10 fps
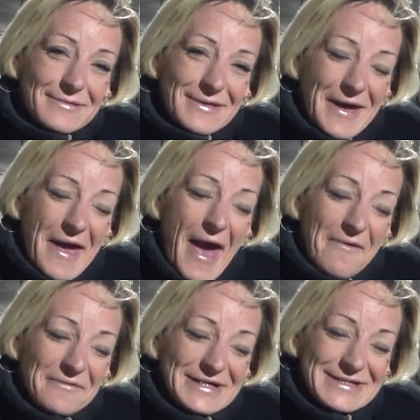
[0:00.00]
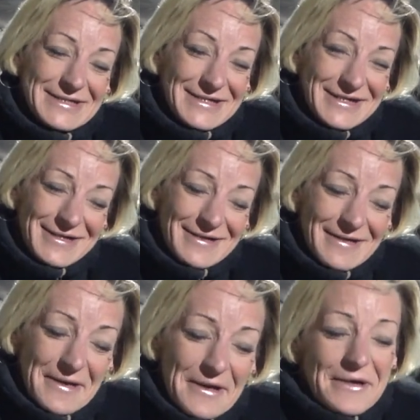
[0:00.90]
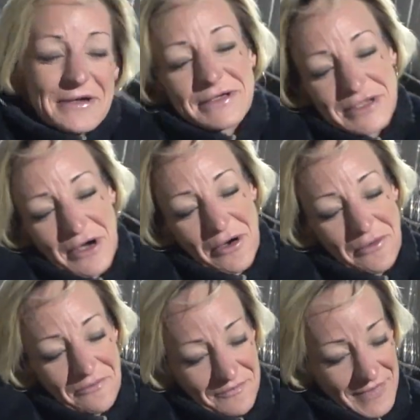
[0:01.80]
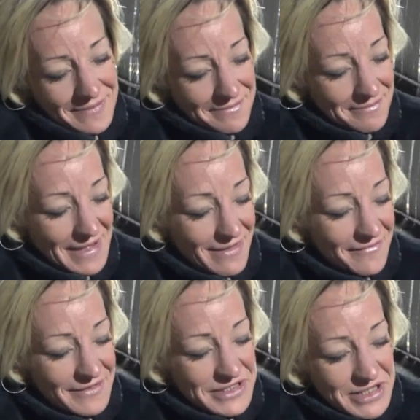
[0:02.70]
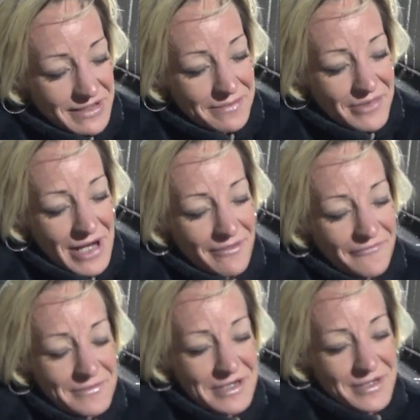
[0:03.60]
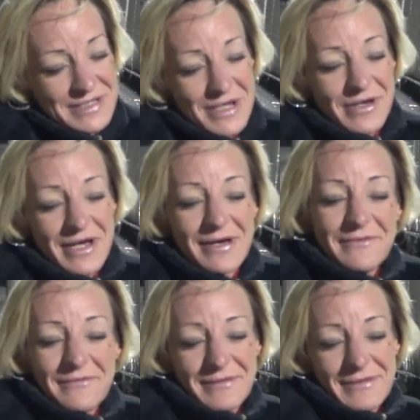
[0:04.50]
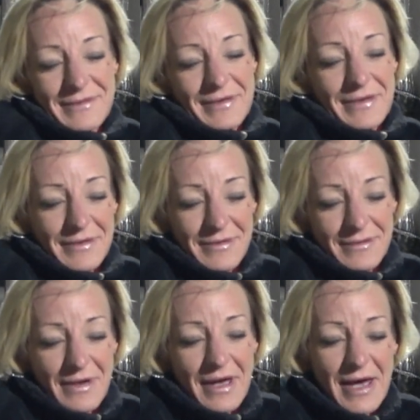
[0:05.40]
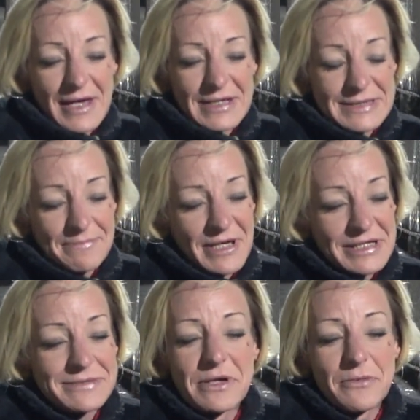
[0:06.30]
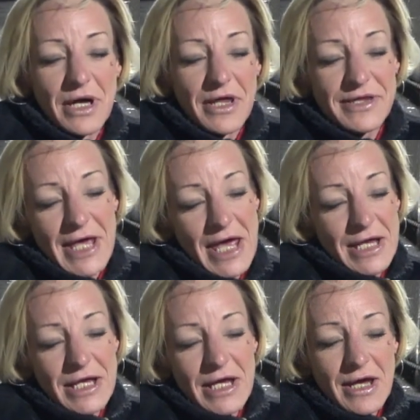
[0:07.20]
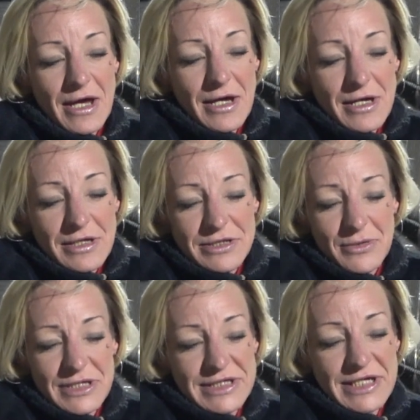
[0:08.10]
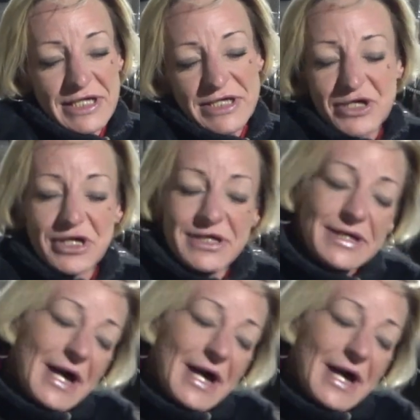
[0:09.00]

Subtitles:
Obviously. So, my lovely Sheila Brown from Arizona has blessed me with $10, $20, $30.